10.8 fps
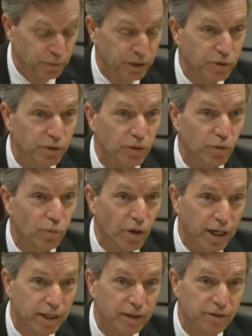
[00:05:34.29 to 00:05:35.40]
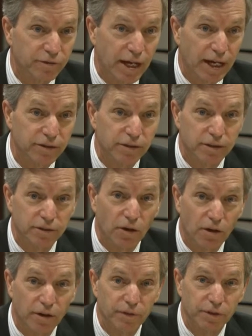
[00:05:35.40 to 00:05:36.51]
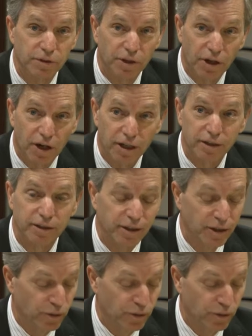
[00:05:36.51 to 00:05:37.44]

we couldn't write as fast as all of us talked,